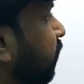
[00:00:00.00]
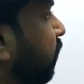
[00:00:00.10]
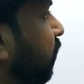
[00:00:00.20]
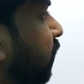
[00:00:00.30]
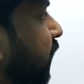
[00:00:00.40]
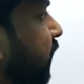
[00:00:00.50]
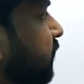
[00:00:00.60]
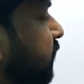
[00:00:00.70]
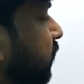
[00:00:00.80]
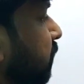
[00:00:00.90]
plus n
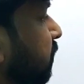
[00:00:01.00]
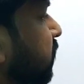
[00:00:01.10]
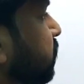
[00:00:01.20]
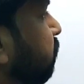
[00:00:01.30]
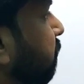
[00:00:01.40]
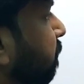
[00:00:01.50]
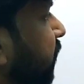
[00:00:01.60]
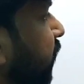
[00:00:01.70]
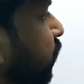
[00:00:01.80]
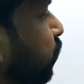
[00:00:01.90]
is nothing but this one,
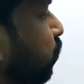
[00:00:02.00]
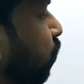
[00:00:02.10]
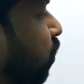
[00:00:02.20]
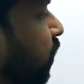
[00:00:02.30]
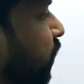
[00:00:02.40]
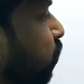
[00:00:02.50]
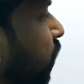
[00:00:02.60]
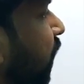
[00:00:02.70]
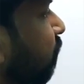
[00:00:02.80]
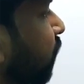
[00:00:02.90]
p and q already you
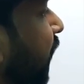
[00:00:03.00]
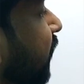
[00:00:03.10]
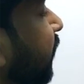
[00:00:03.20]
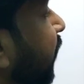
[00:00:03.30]
have, and